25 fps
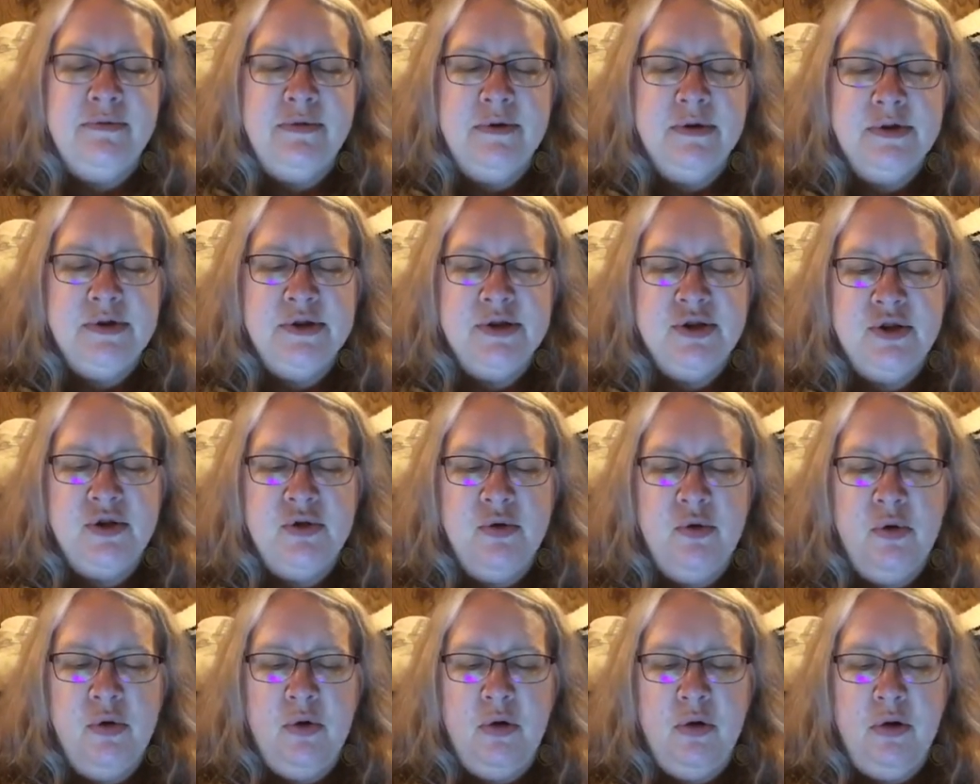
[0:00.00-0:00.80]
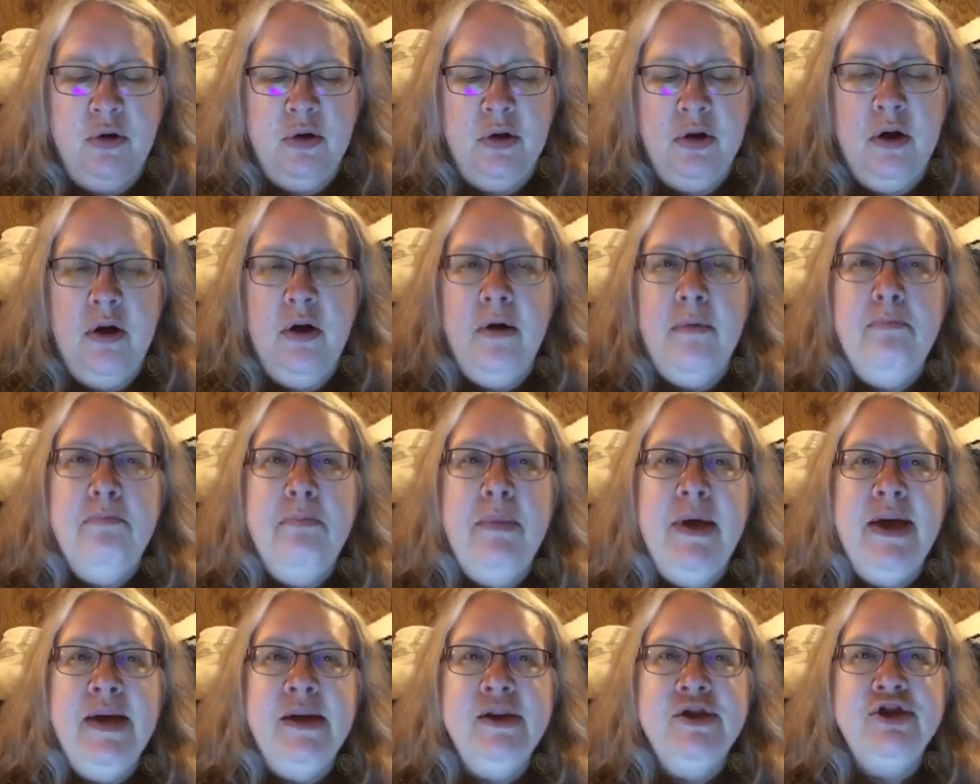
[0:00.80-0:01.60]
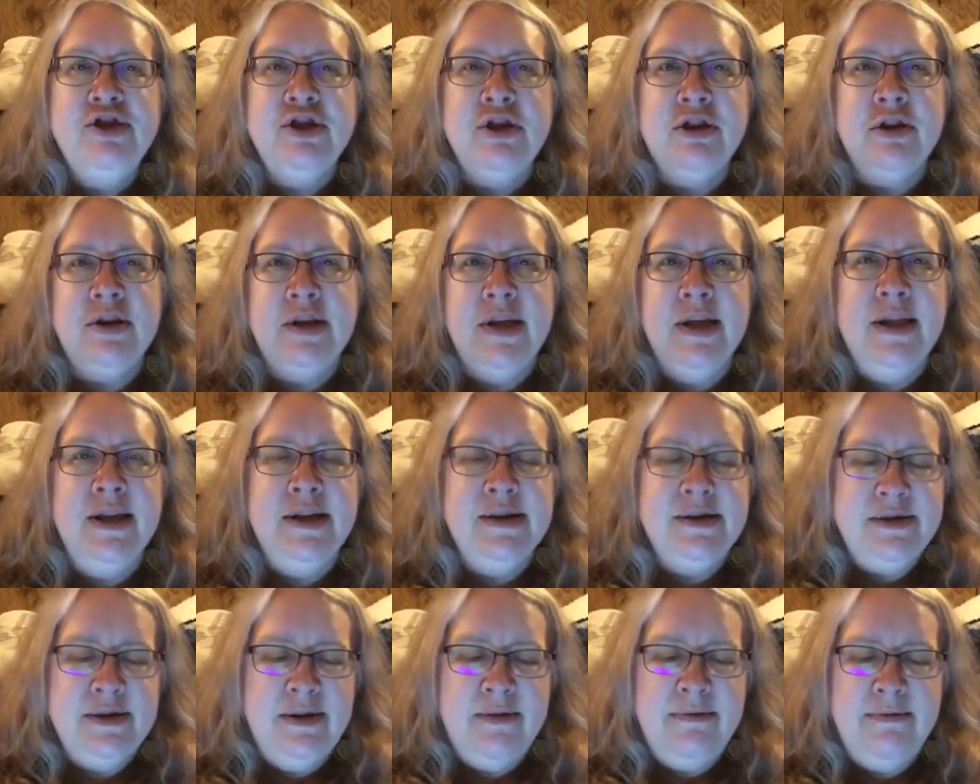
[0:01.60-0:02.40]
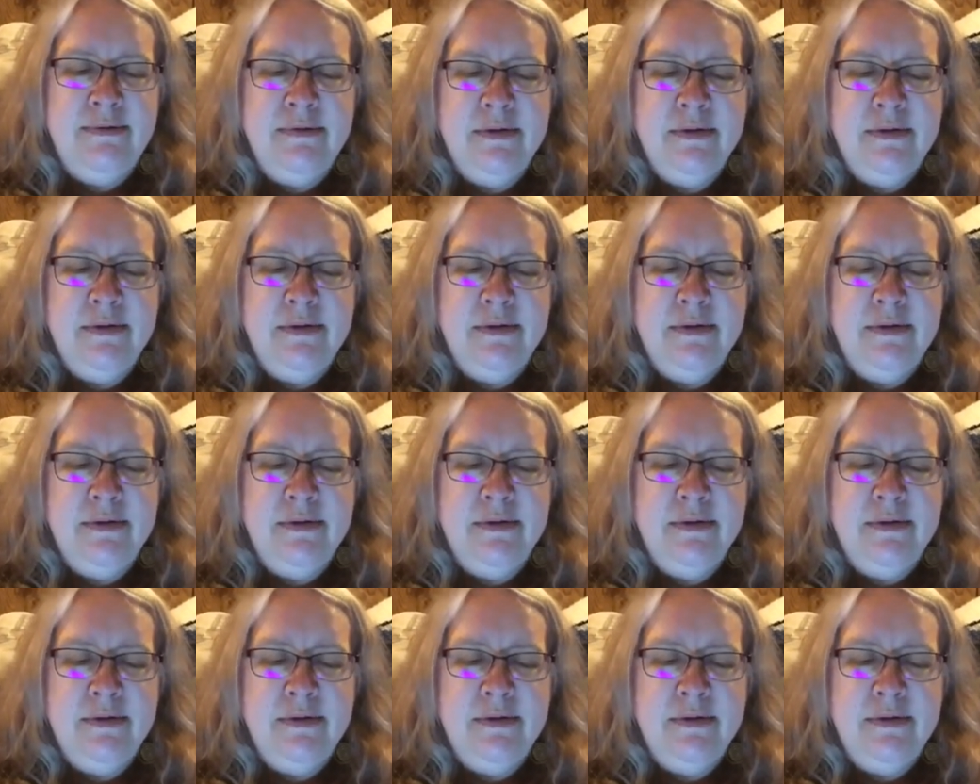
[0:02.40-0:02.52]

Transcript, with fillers: in a different uh, subject,